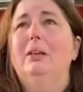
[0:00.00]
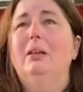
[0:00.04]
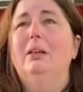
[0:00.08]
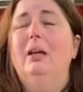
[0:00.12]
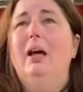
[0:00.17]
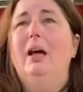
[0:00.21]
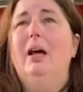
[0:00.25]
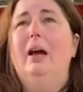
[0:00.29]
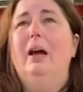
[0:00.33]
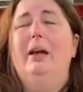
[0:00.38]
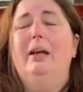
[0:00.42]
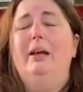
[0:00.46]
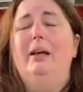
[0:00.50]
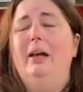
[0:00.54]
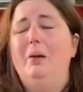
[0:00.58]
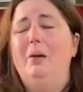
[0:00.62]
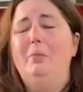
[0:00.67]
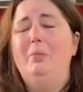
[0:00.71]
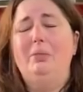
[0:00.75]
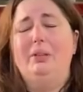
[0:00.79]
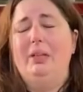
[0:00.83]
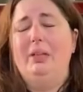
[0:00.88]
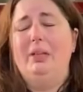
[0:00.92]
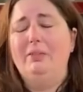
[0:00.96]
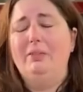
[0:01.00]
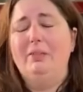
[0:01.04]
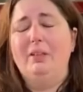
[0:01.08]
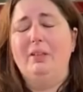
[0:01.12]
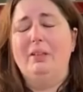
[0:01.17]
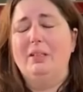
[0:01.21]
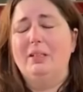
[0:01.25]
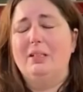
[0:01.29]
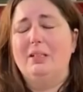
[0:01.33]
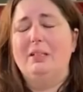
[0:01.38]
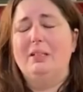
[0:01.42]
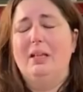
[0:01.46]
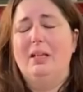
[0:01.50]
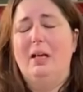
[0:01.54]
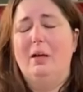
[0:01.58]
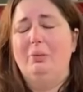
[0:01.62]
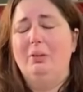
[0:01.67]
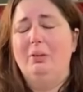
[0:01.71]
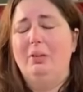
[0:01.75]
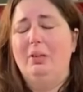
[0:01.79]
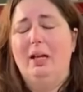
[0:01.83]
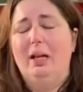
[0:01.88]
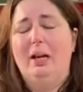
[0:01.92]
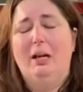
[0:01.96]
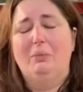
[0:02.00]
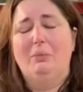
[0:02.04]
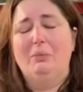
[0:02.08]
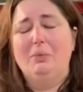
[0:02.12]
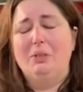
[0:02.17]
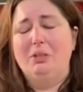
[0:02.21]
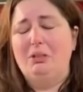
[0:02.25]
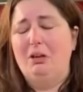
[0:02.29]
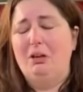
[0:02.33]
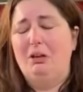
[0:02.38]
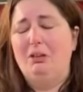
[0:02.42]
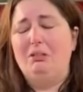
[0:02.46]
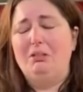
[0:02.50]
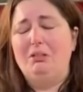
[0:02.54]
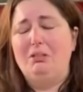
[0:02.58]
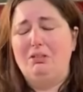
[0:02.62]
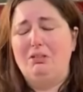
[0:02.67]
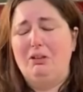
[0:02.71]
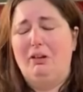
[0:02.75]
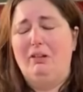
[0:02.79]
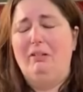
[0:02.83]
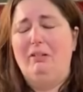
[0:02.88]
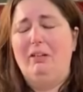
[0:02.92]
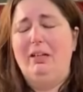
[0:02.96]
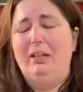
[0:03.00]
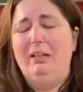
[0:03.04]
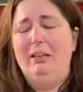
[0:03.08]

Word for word: And I can't believe that this has happened, and I'm so sorry.